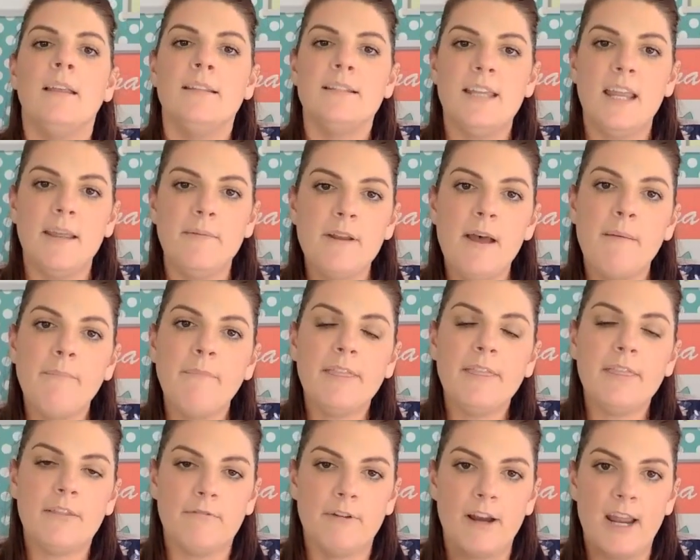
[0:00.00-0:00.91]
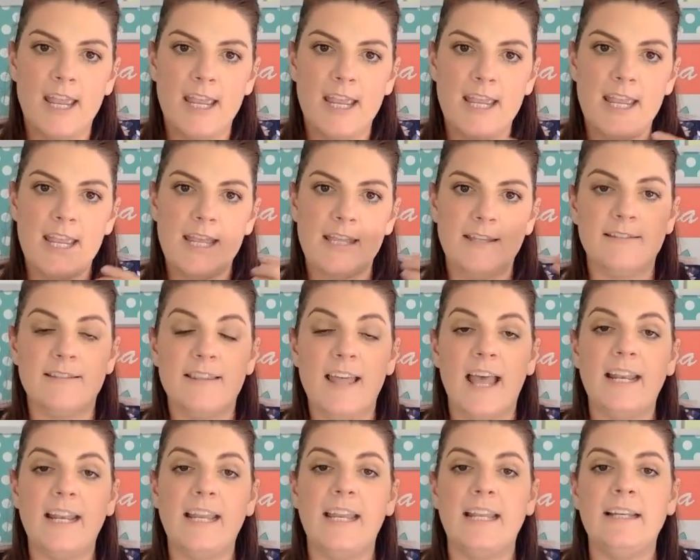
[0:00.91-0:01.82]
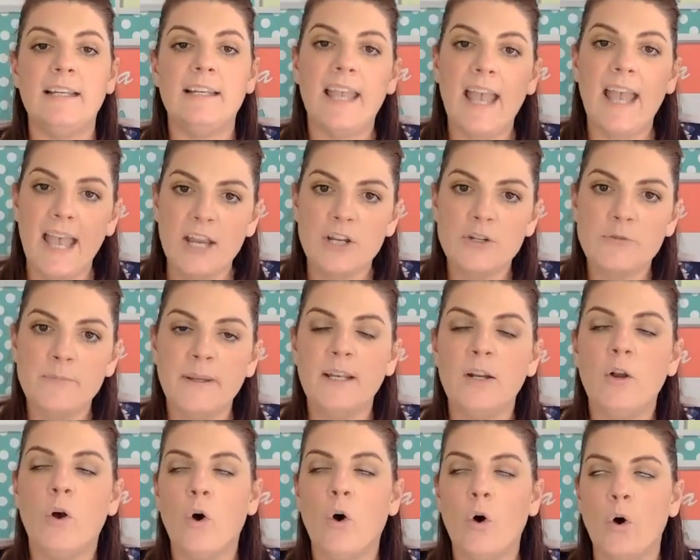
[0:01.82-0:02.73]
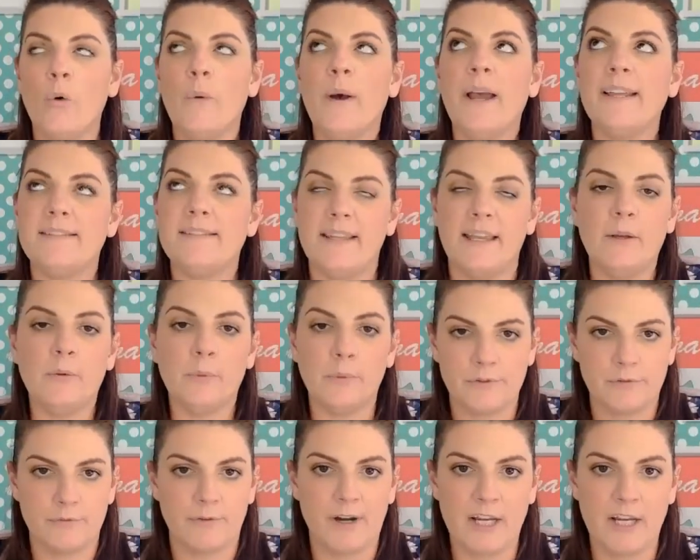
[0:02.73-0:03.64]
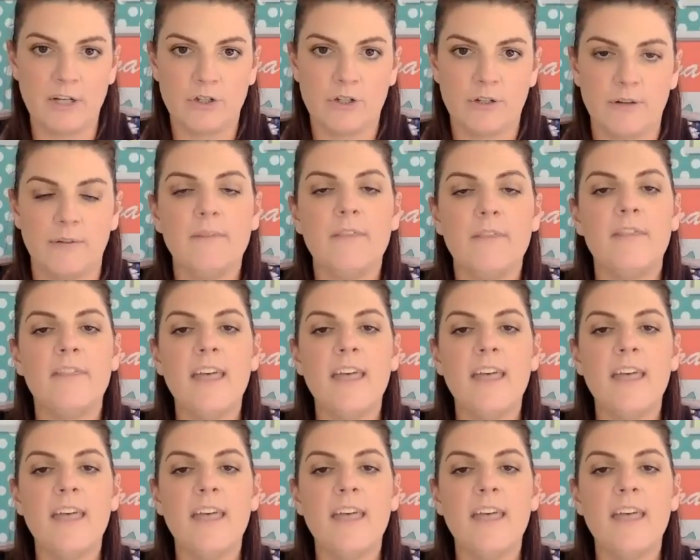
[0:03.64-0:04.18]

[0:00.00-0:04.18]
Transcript: Tip number 3 is that engagement always equals reach.